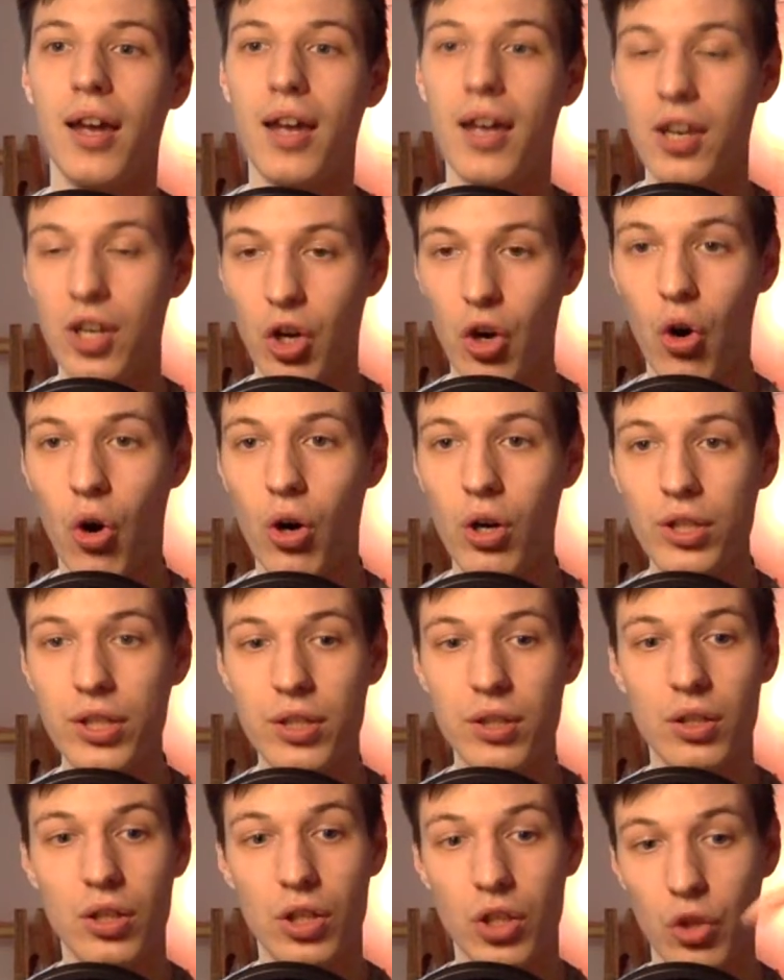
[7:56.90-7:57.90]
And
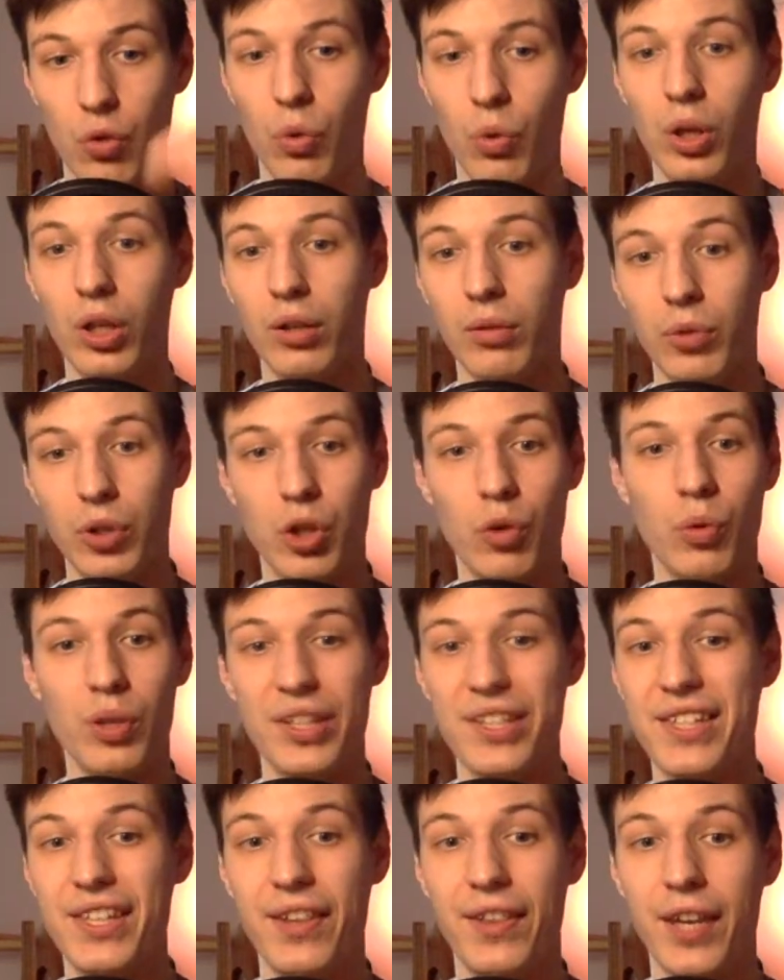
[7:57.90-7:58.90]
code you will
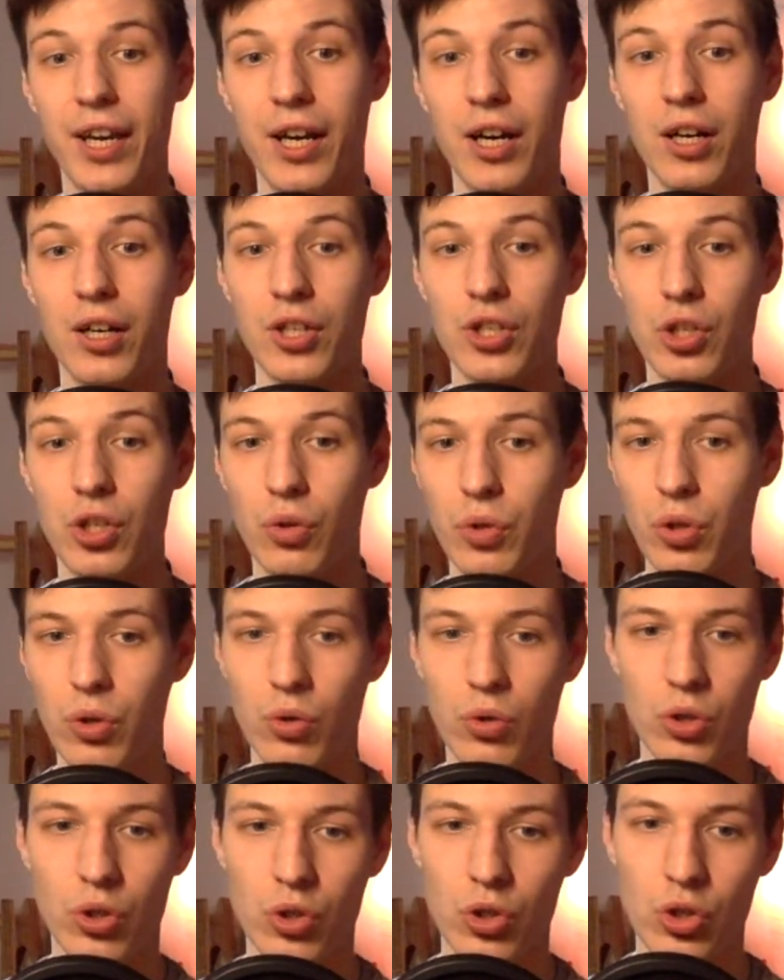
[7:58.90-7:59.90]
see there. So
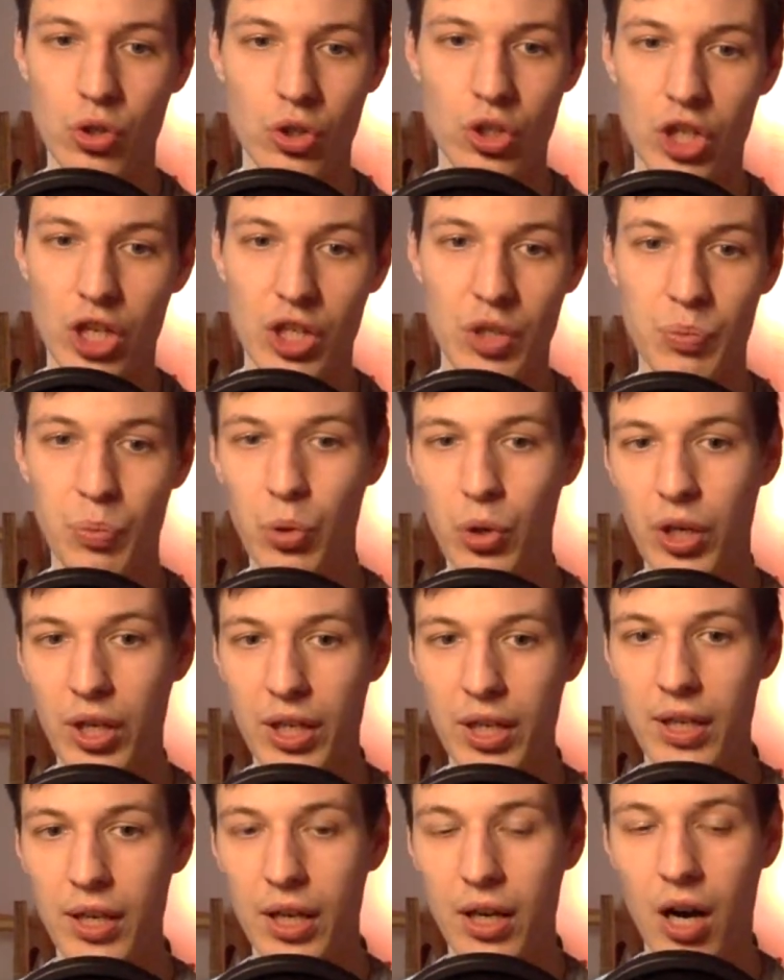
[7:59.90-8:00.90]
you should just put
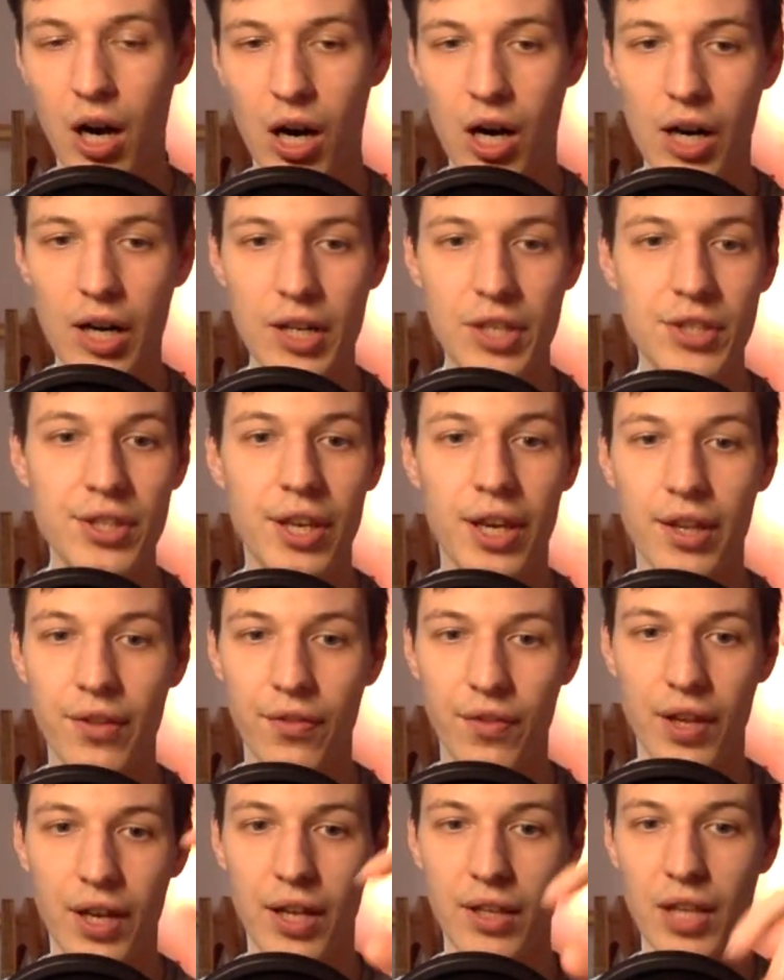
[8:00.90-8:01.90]
it in the cards
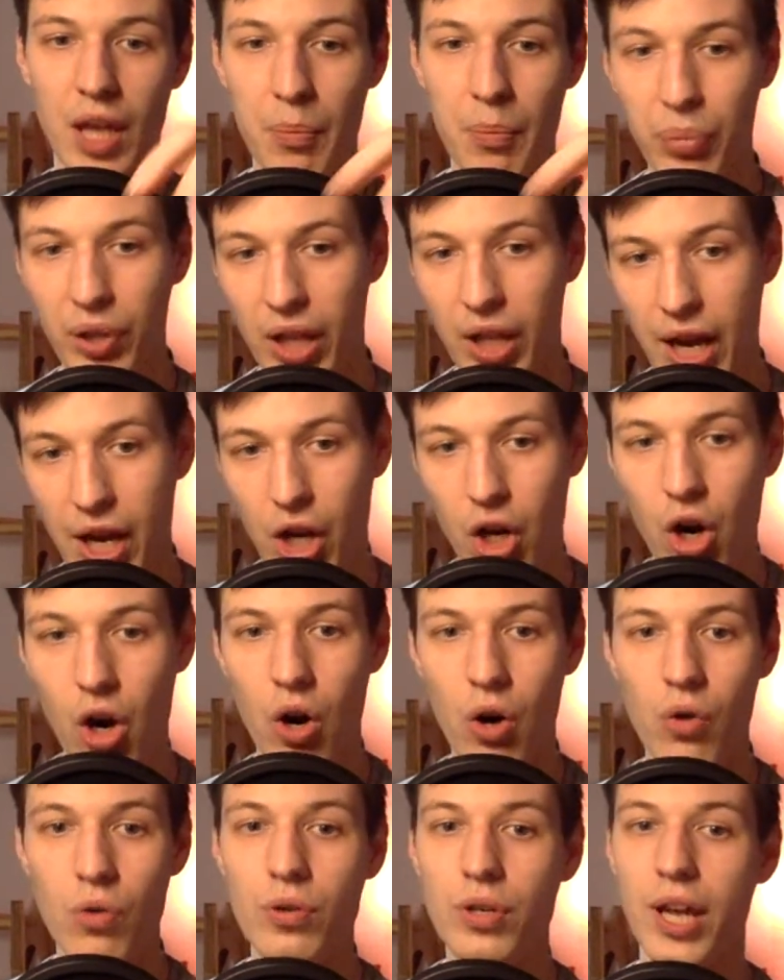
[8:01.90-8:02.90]
and then apply
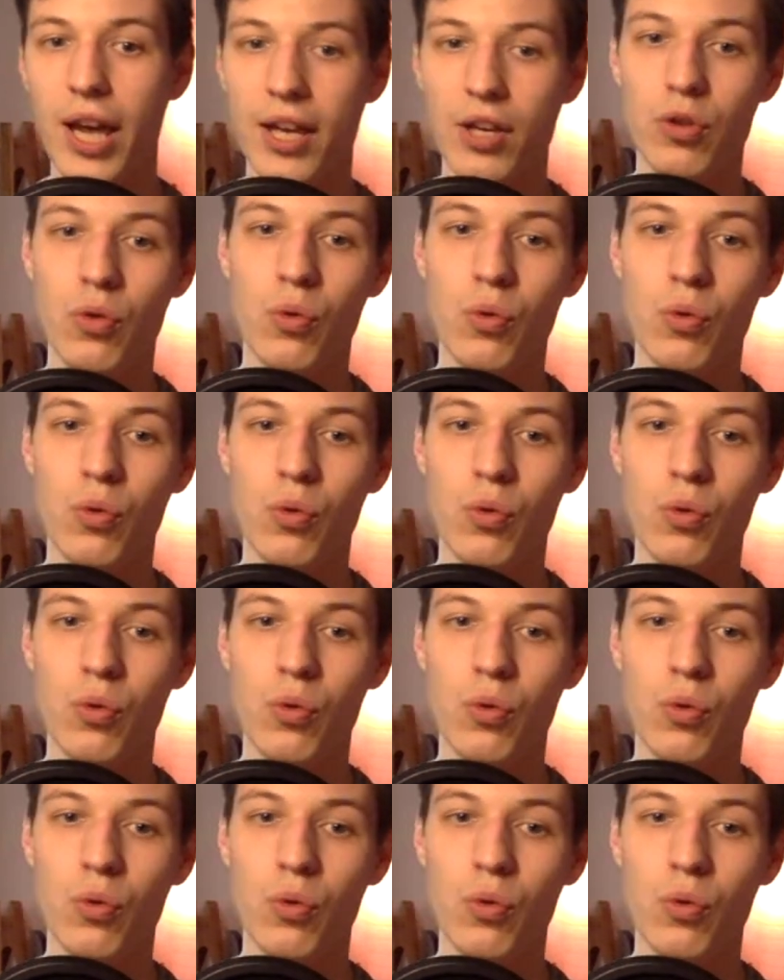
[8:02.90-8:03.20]
code, and